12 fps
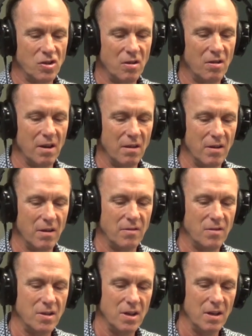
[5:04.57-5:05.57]
story.
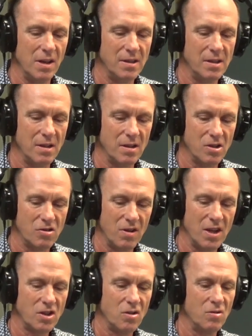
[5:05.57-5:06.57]
Is it the
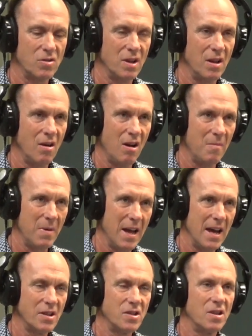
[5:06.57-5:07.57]
stress causing the
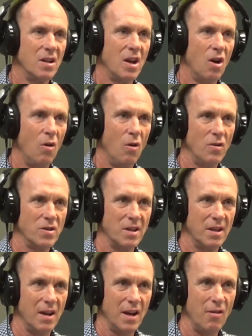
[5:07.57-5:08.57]
IBS, or is
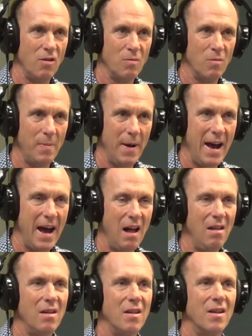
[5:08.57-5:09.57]
it the irritable
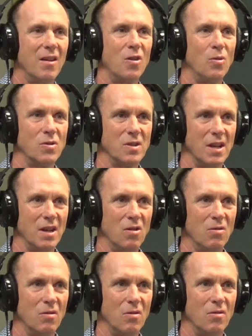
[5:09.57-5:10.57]
bowel causing
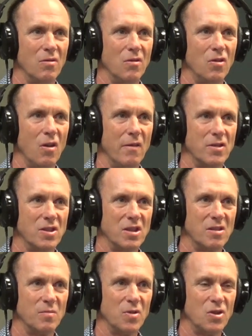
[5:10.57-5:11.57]
your nervous
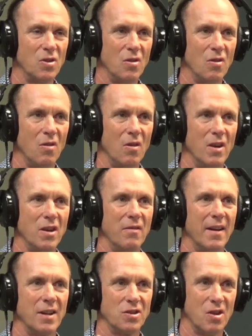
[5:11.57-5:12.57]
system to turn on and your
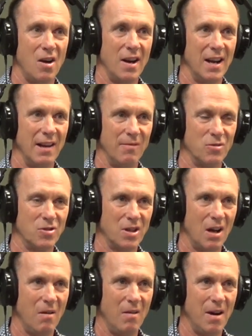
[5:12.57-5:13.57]
anxiety levels to
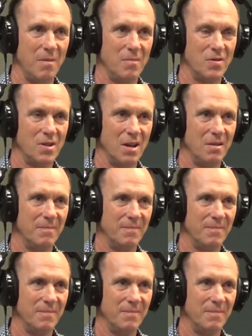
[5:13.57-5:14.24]
go up? So